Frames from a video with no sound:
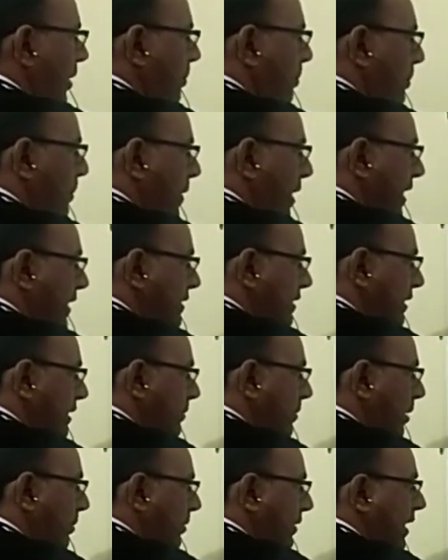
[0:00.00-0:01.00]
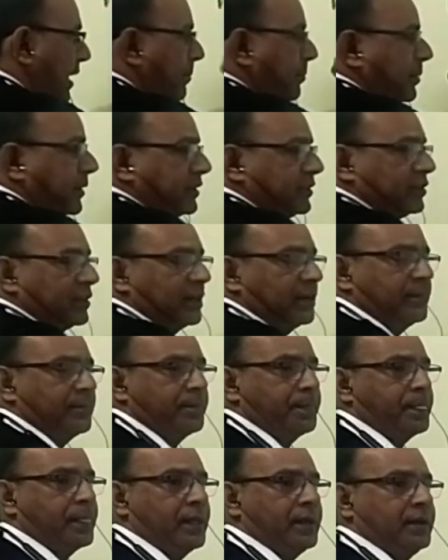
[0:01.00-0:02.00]
Maximum temperature.
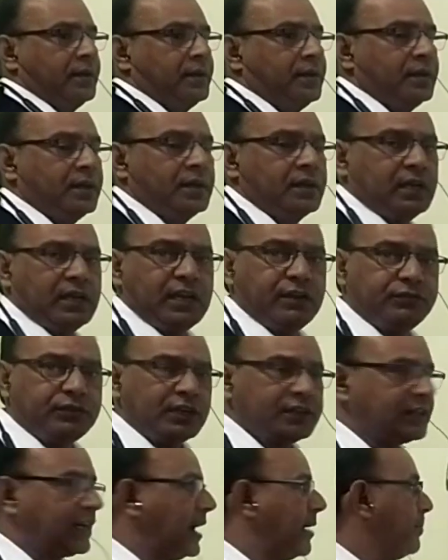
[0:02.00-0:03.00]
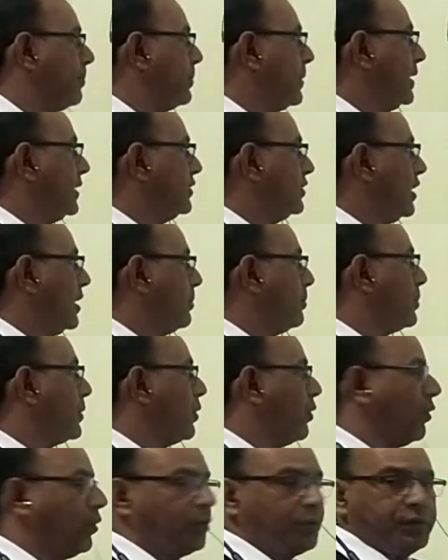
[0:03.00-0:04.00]
If the temperature
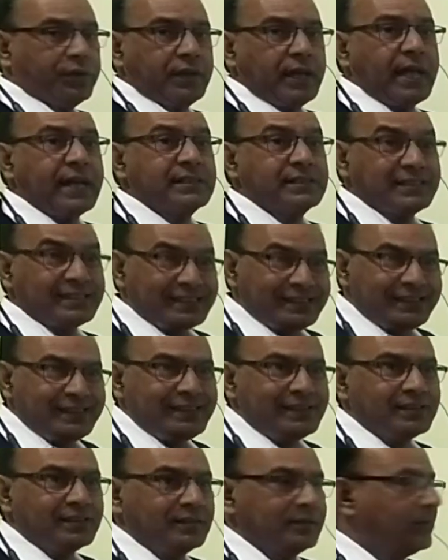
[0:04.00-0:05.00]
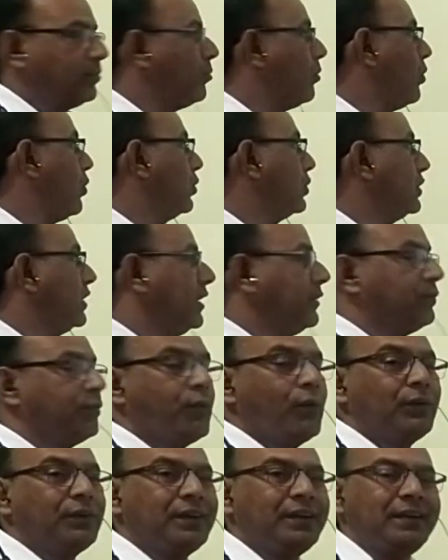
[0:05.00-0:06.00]
beyond exceed more than
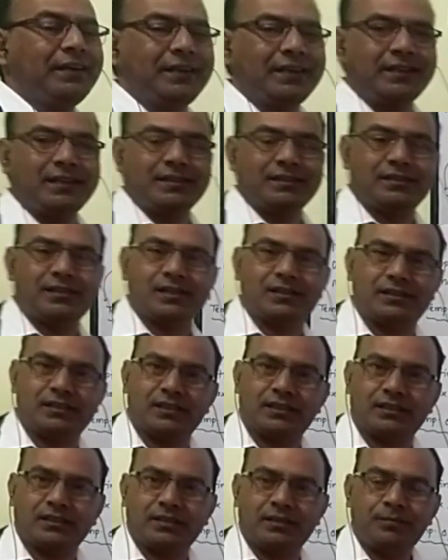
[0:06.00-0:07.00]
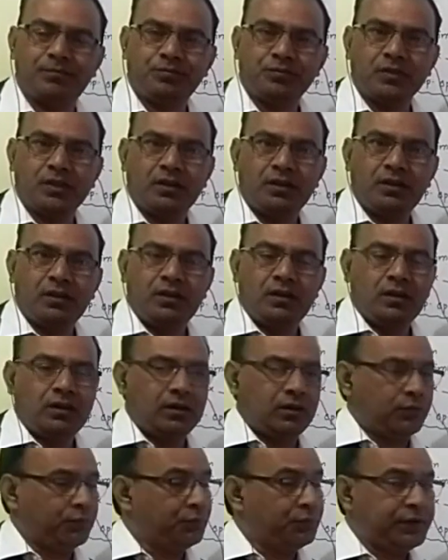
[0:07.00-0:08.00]
40 degrees Celsius,
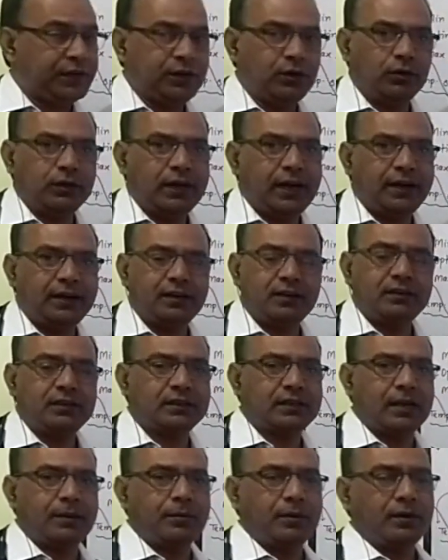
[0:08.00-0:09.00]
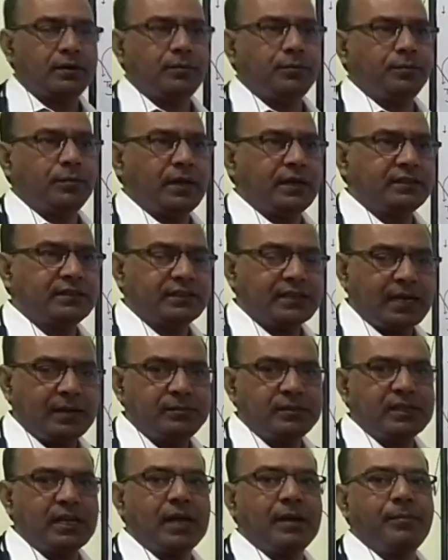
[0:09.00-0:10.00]
we know that the
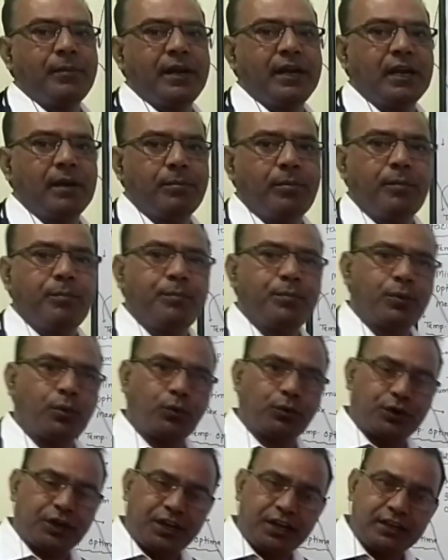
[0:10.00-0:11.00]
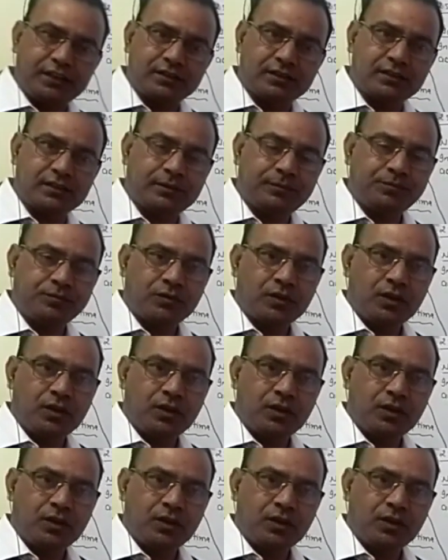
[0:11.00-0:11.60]
enzymes are made up of proteins,